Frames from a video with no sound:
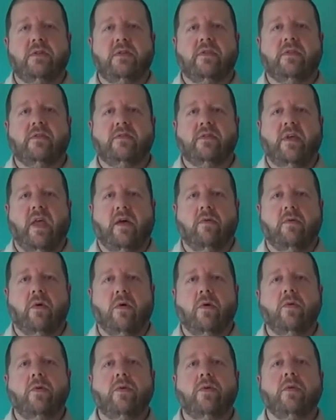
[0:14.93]
the Scout
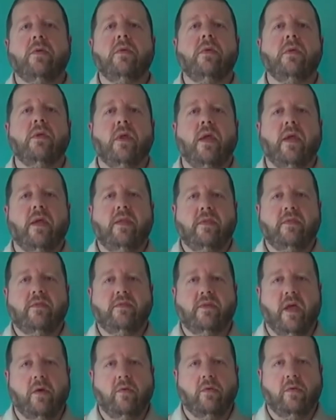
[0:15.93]
Oath, and the
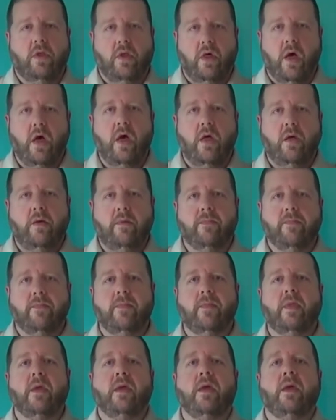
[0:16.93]
Scout Law.
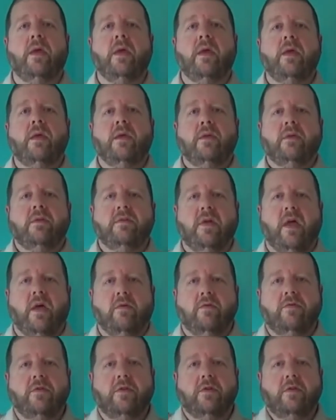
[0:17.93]

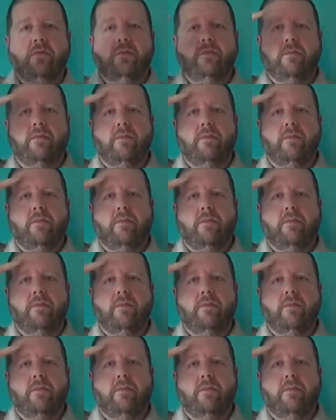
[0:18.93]
Scout salute.